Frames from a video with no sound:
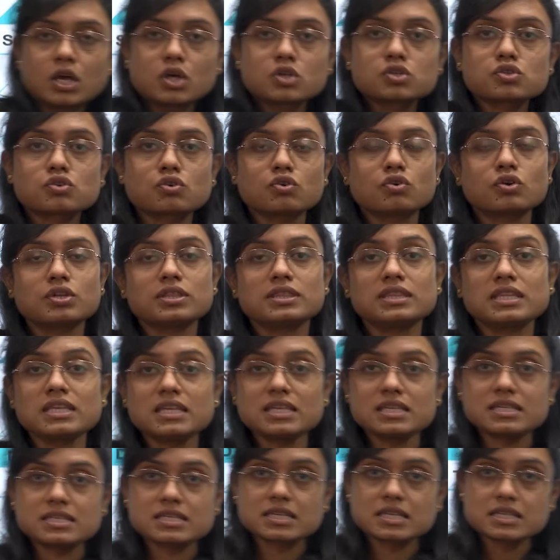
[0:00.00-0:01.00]
So,
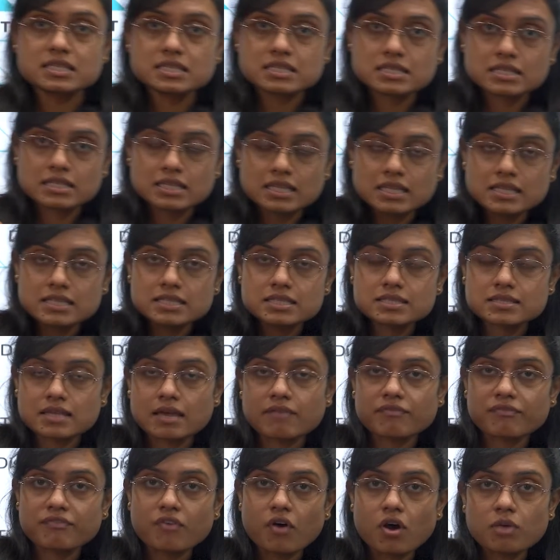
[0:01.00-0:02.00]
these
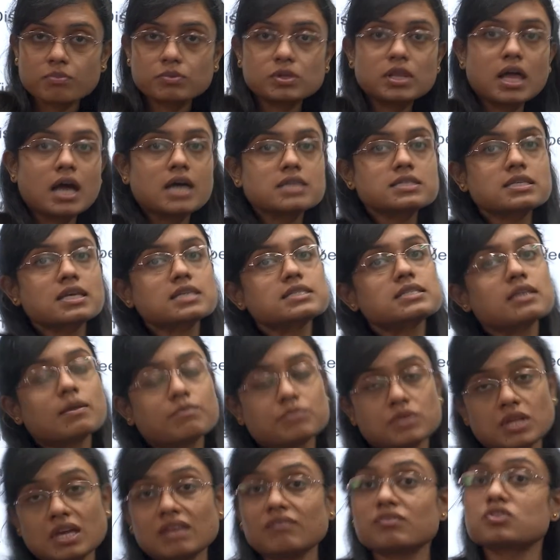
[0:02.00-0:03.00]
formulas are
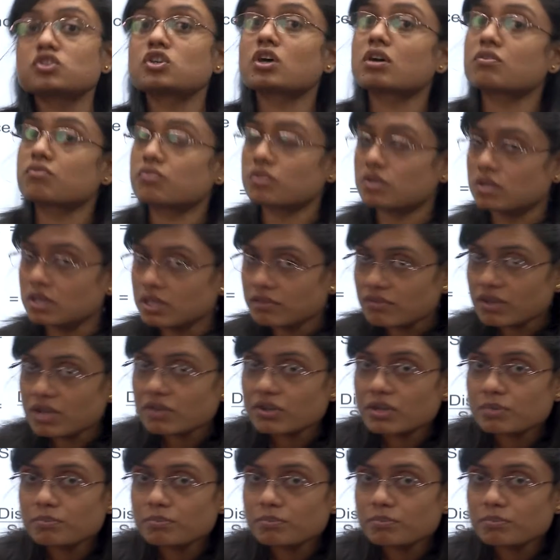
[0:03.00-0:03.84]
something which are really very